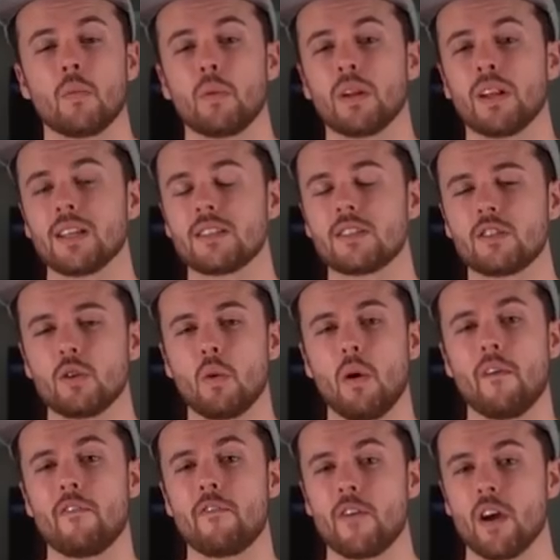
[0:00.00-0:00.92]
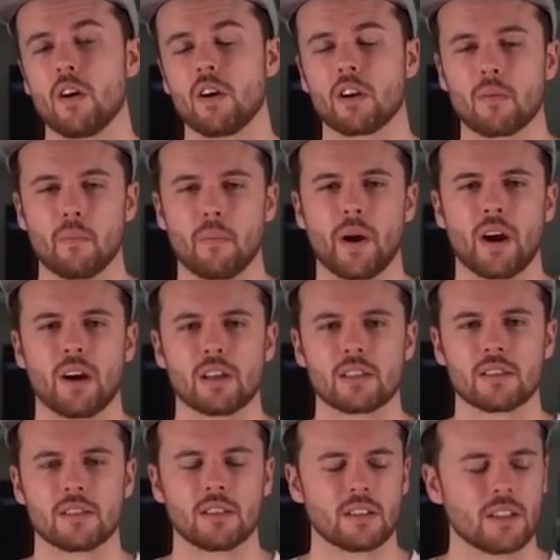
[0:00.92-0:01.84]
But let's do a fairer
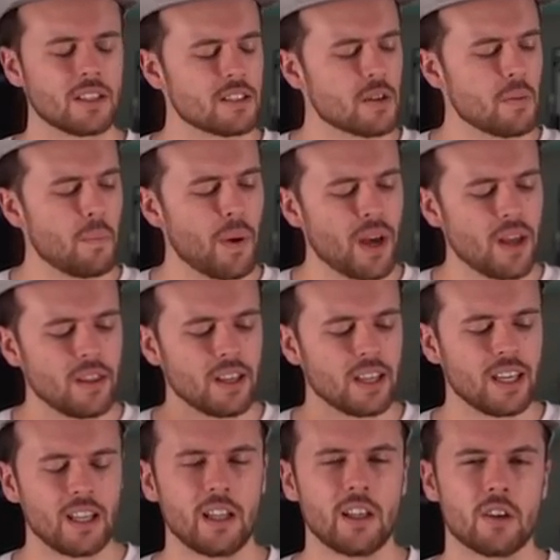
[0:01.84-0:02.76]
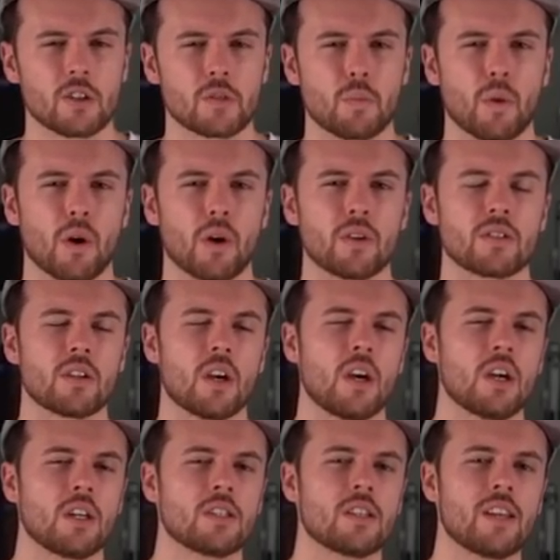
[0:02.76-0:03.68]
comparison. Let's compare the Helios Bros
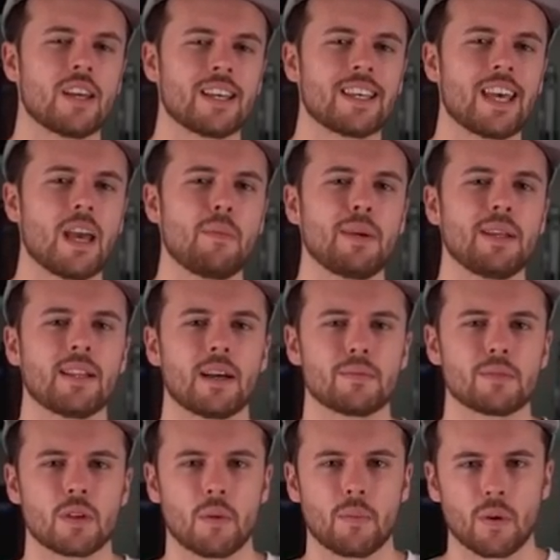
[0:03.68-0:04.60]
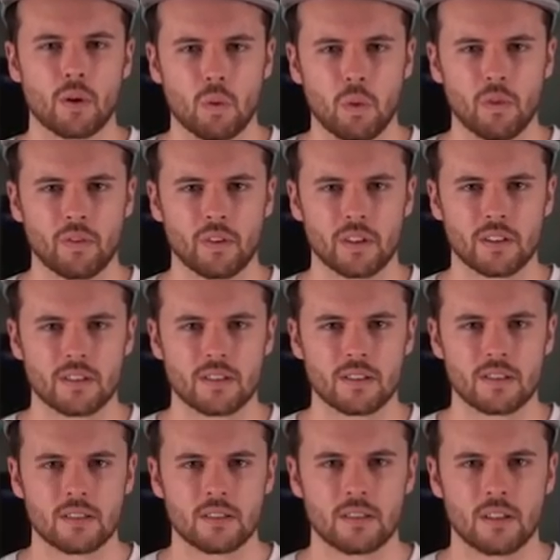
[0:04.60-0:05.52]
to their gaming laptop equivalents.